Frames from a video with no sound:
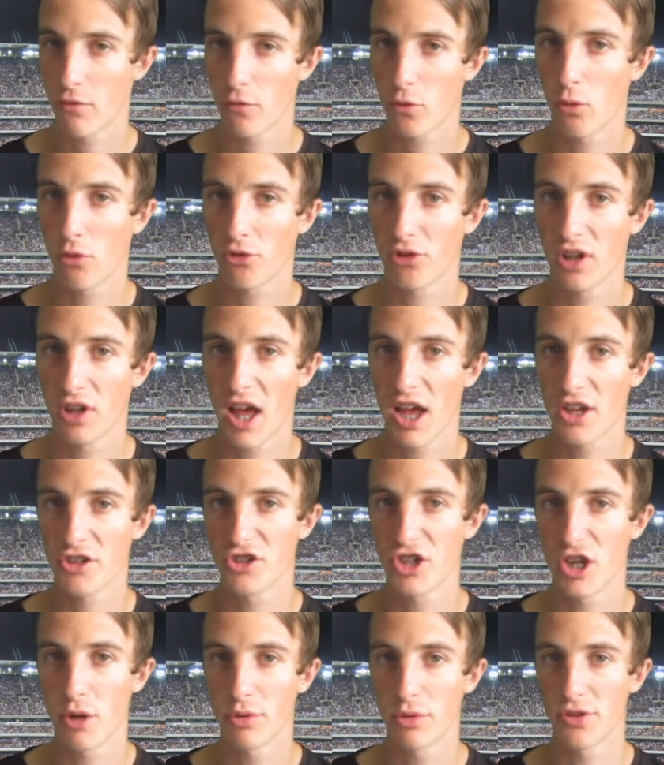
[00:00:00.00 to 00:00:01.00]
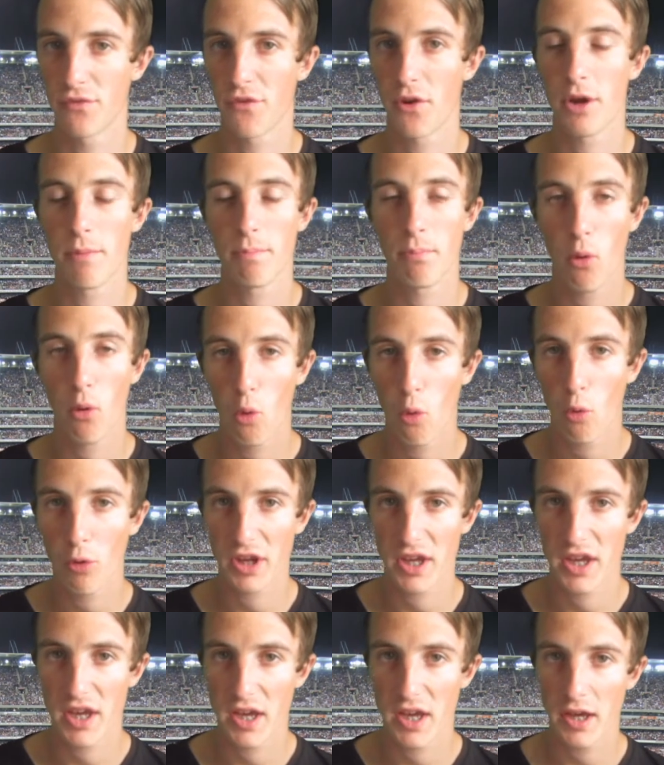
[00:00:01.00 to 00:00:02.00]
Of course last year was a very poor
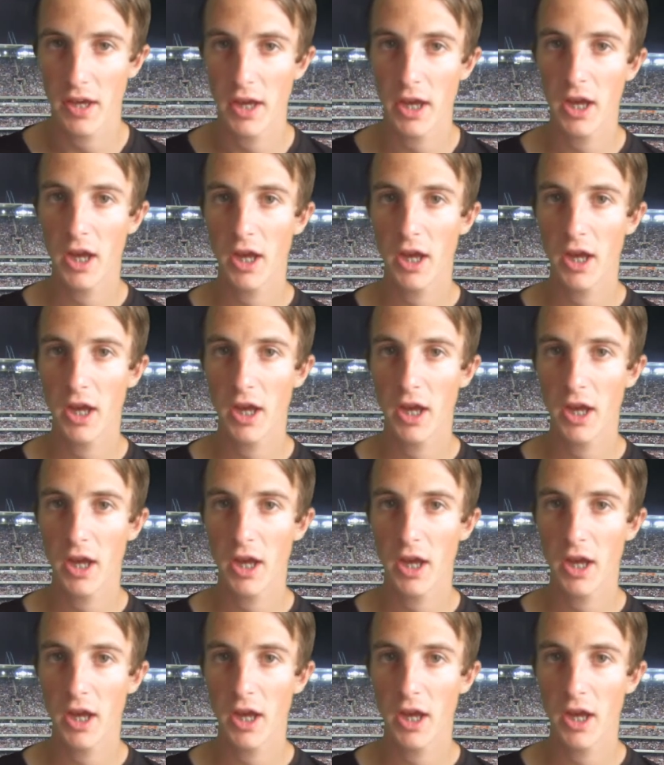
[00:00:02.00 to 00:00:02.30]
year